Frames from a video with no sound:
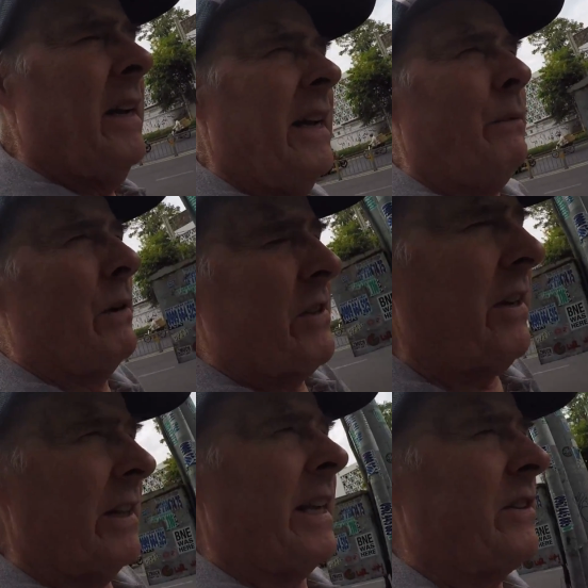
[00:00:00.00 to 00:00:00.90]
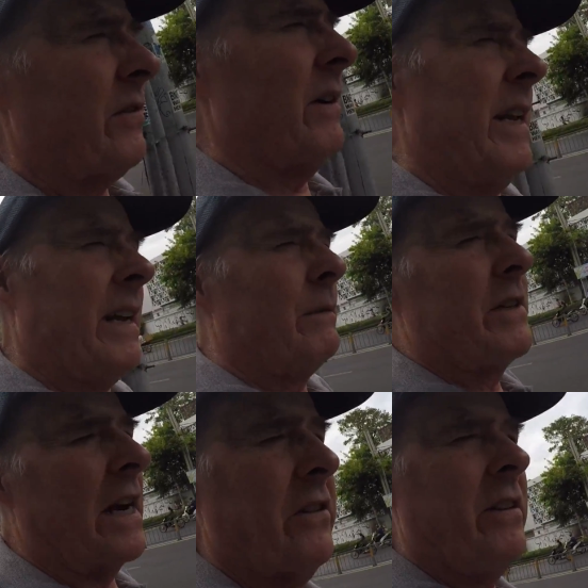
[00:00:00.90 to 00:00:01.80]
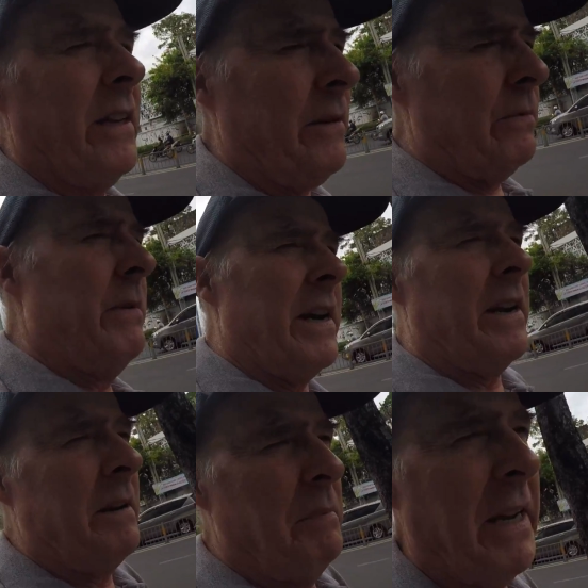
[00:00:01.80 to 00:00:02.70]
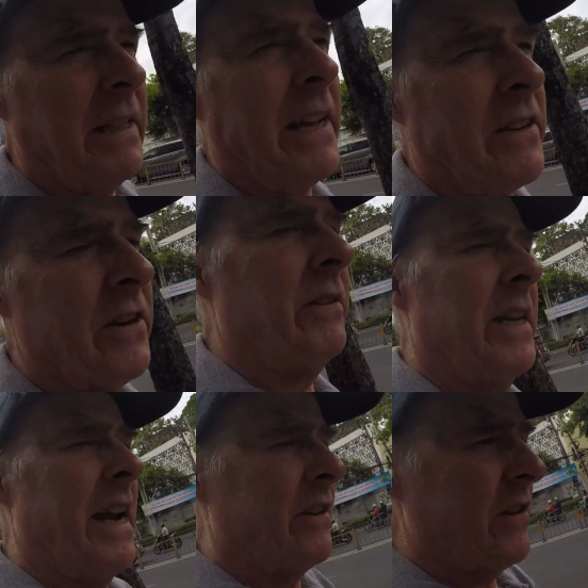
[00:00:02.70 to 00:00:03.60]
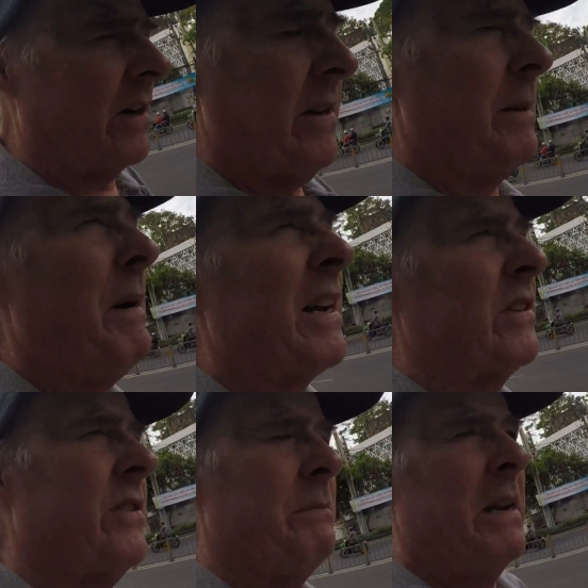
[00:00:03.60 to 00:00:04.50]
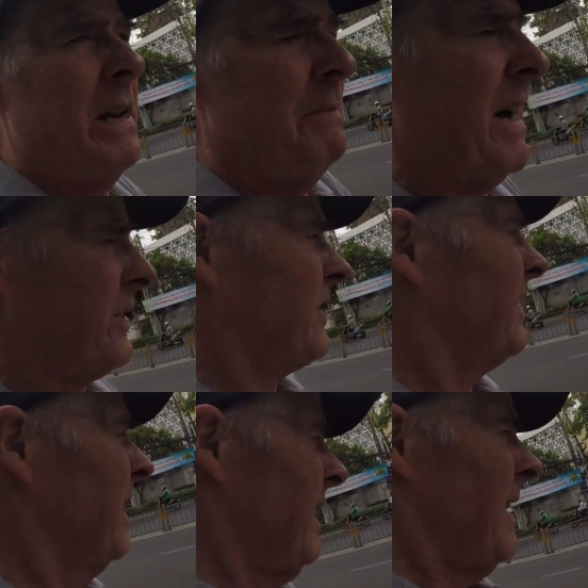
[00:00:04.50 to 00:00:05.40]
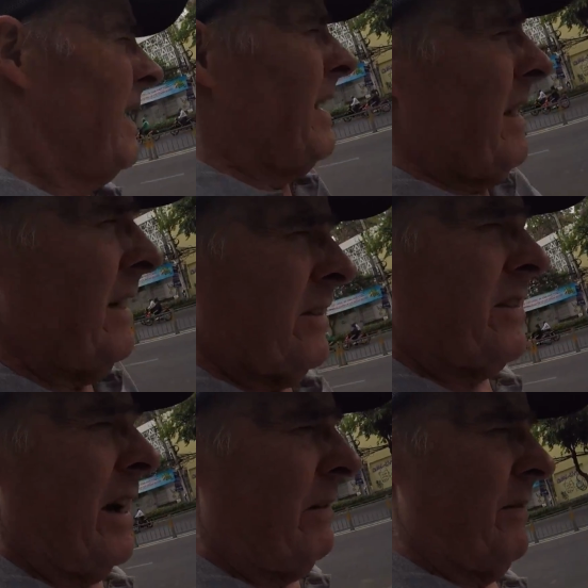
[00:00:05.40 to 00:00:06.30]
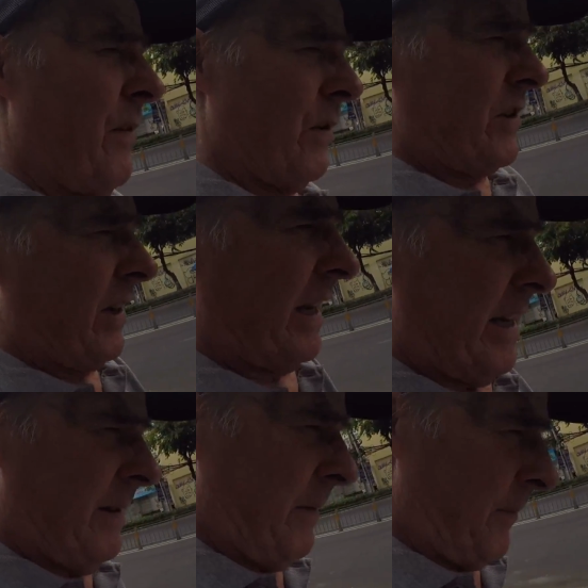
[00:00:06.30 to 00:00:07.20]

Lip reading: It wasn't electronic, it was actually written in big letters on the outside of the bus. It's a minibus. So unfortunately,